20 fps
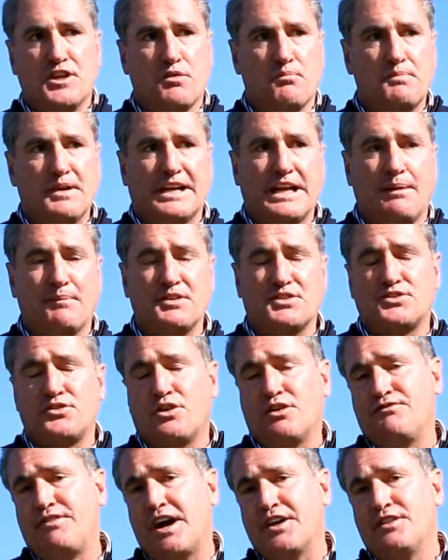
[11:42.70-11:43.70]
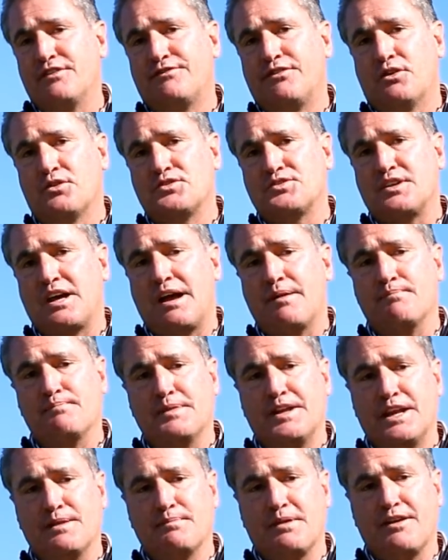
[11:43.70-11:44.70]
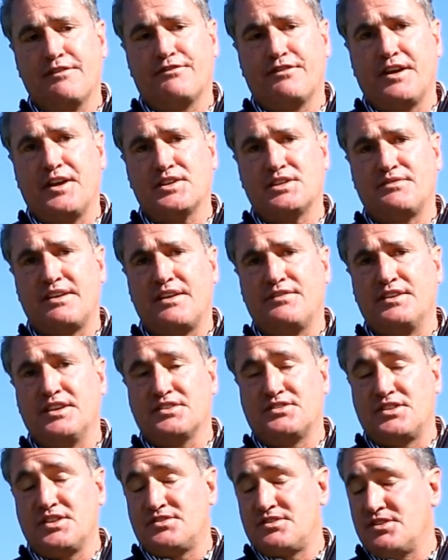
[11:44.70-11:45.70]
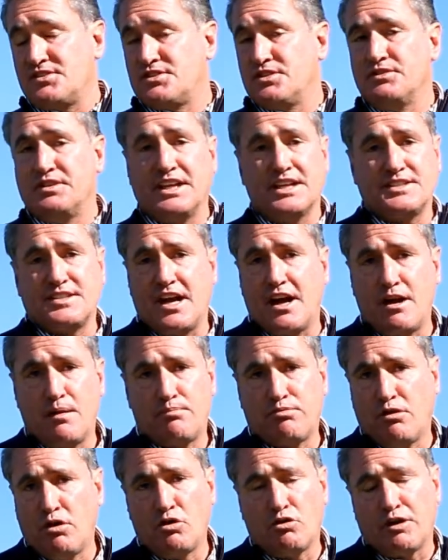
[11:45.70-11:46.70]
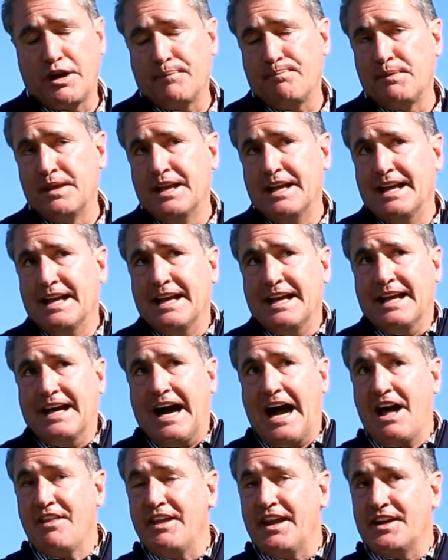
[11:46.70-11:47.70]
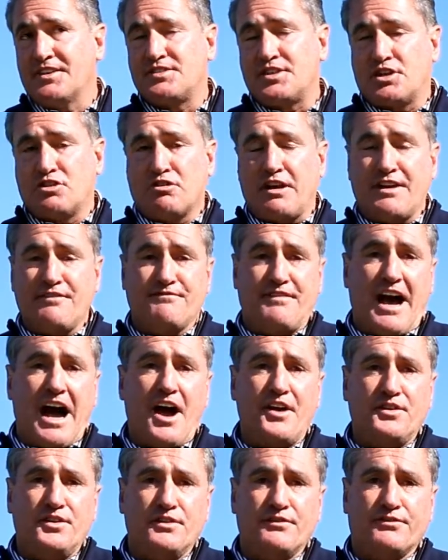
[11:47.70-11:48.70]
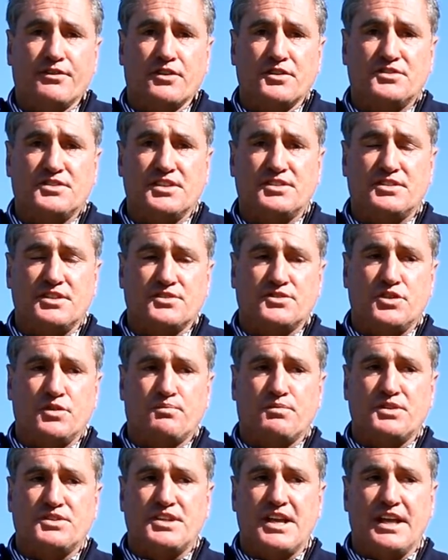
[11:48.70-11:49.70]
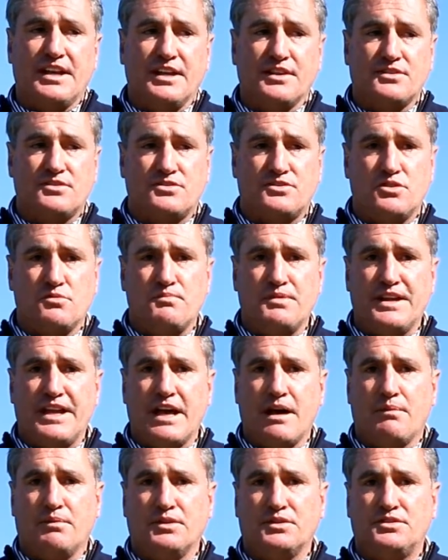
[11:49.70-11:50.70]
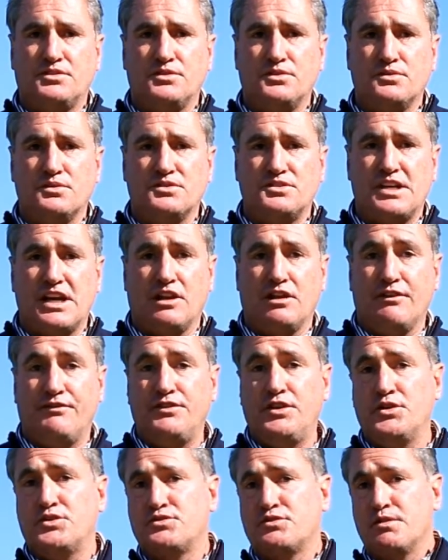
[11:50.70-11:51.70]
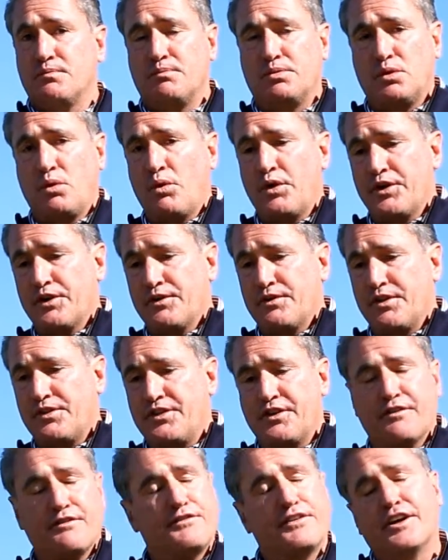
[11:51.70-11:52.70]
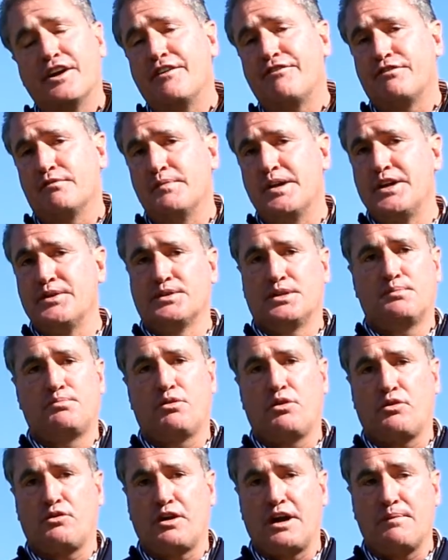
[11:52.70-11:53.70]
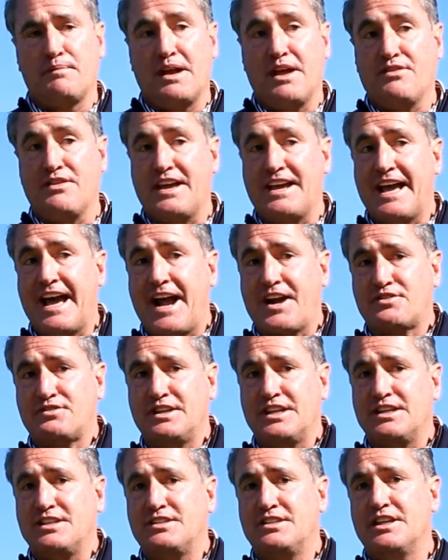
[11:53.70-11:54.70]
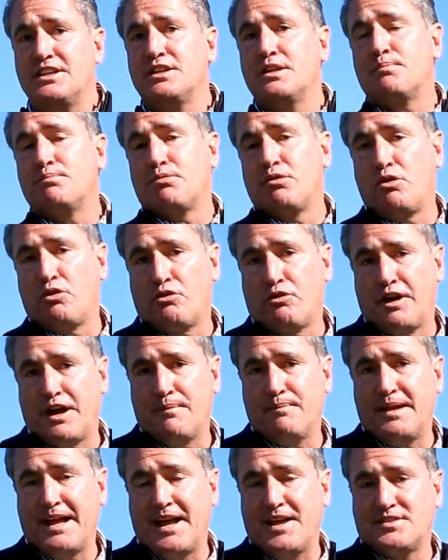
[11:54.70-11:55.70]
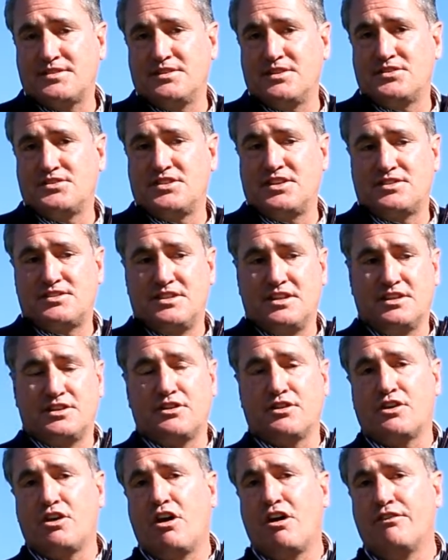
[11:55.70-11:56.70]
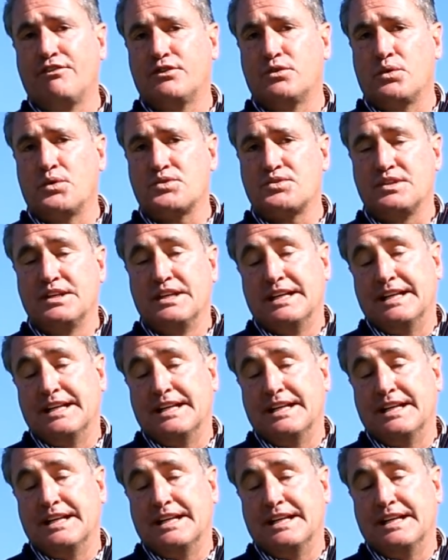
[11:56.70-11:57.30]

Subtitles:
Becoming certified the first time, many of my friends had the assistants do the entire program. I think it's a great value for assistant superintendents to be able to tell a future employer that they're very familiar with the program and they actually did the program as an assistant at their golf course.